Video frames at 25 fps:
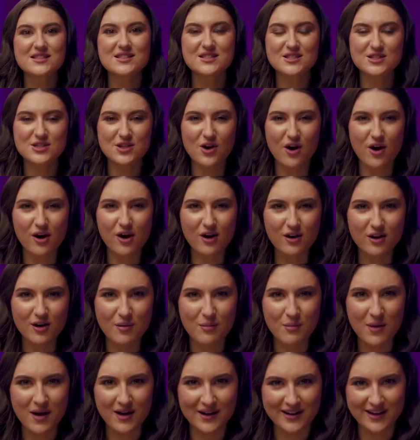
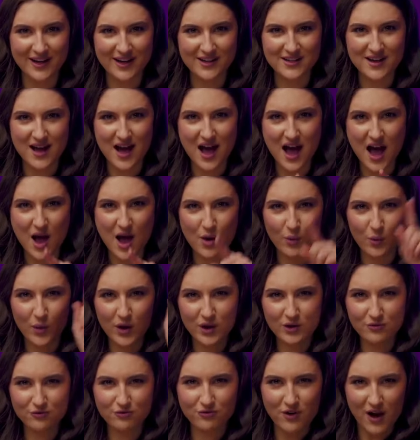Stock market, I
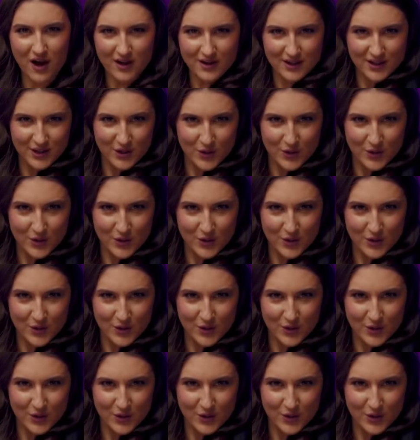will rock